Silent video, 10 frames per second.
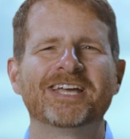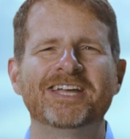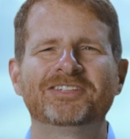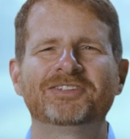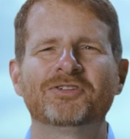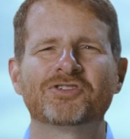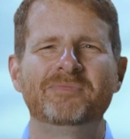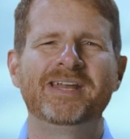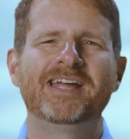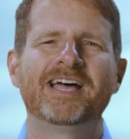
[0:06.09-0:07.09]
age, social
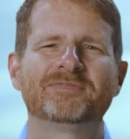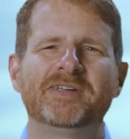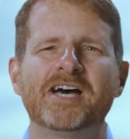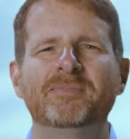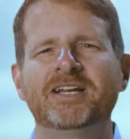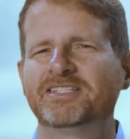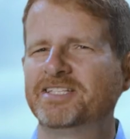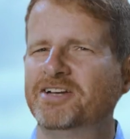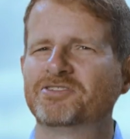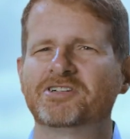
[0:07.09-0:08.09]
media has become an
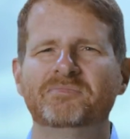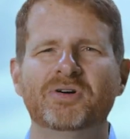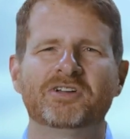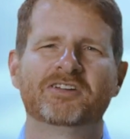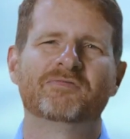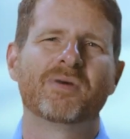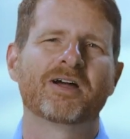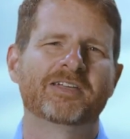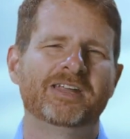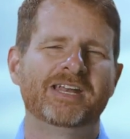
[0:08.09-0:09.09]
essential component of
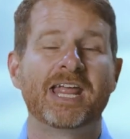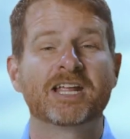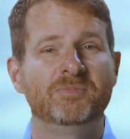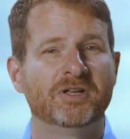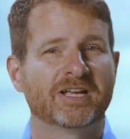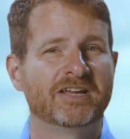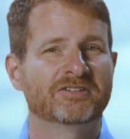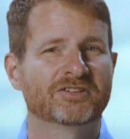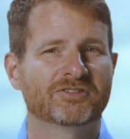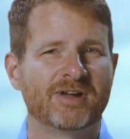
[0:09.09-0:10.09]
marketing and
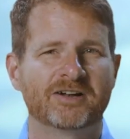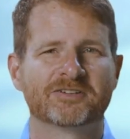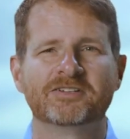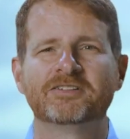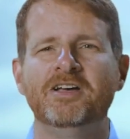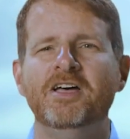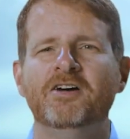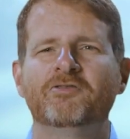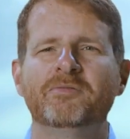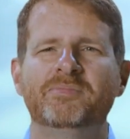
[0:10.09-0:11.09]
communication strategies
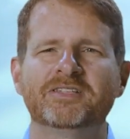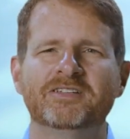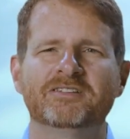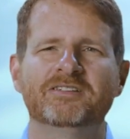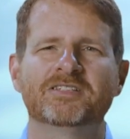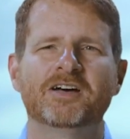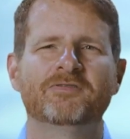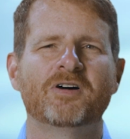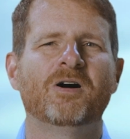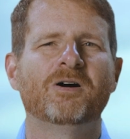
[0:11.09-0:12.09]
for businesses
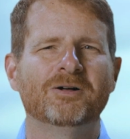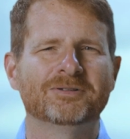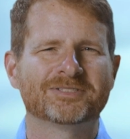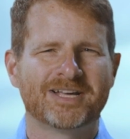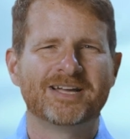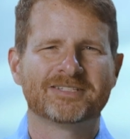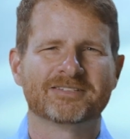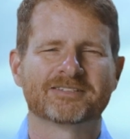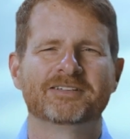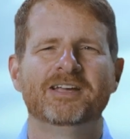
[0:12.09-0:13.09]
of all
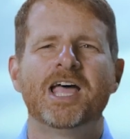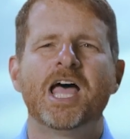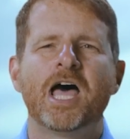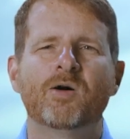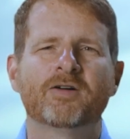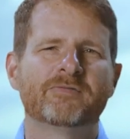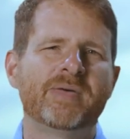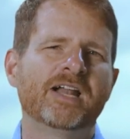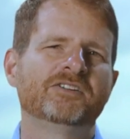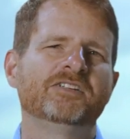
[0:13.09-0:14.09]
sizes. However,
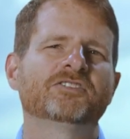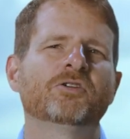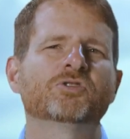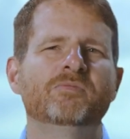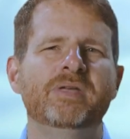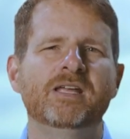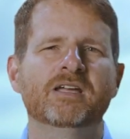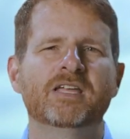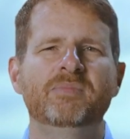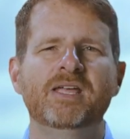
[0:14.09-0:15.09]
managing social media
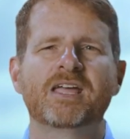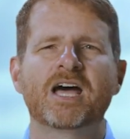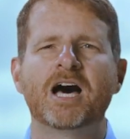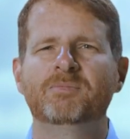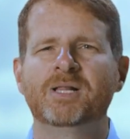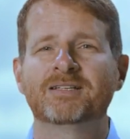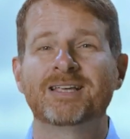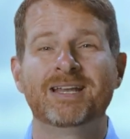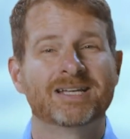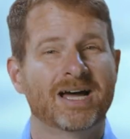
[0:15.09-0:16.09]
can be a complex
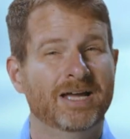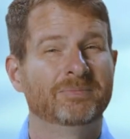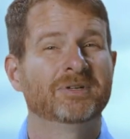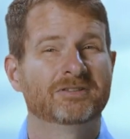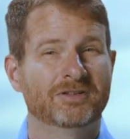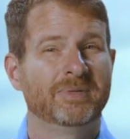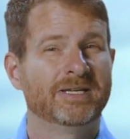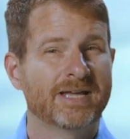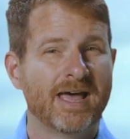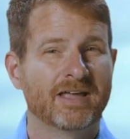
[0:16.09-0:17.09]
and time consuming
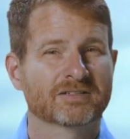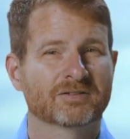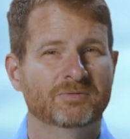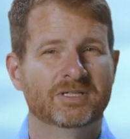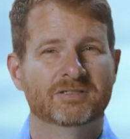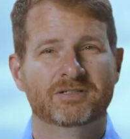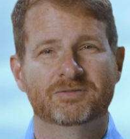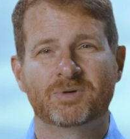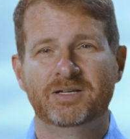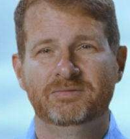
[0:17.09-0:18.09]
task, which
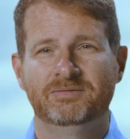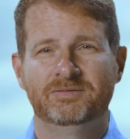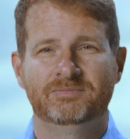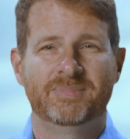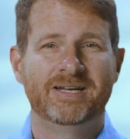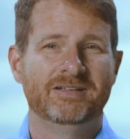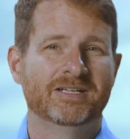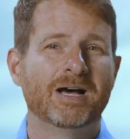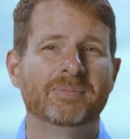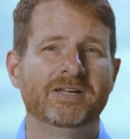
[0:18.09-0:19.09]
is why many
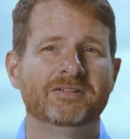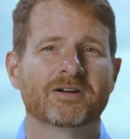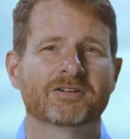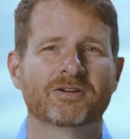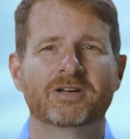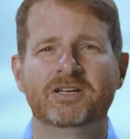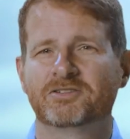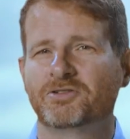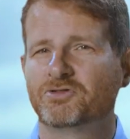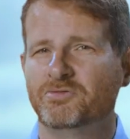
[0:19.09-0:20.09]
companies are turning to
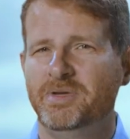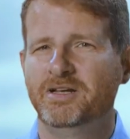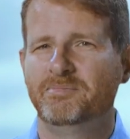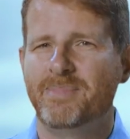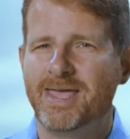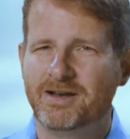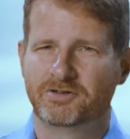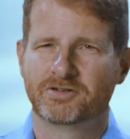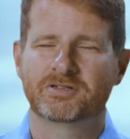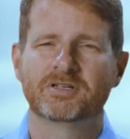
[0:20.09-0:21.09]
social media
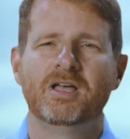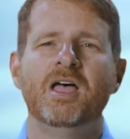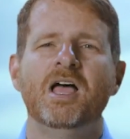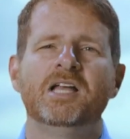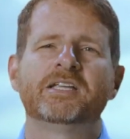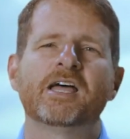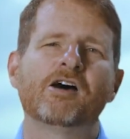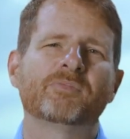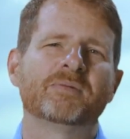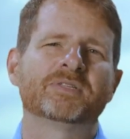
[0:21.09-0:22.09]
managers to
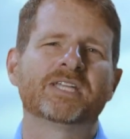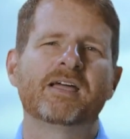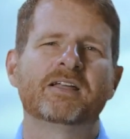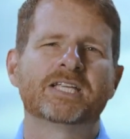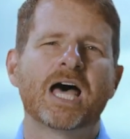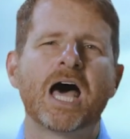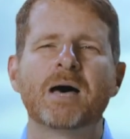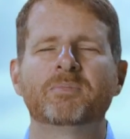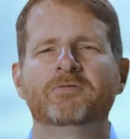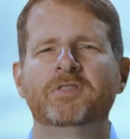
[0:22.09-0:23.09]
help them stay on
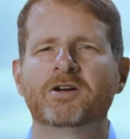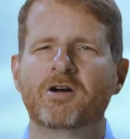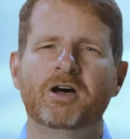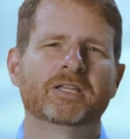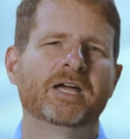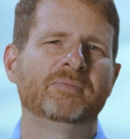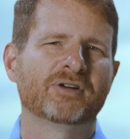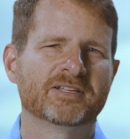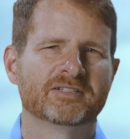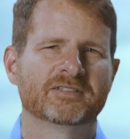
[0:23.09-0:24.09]
top of their online
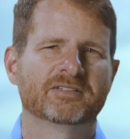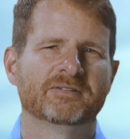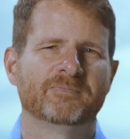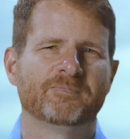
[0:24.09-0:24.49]
presence.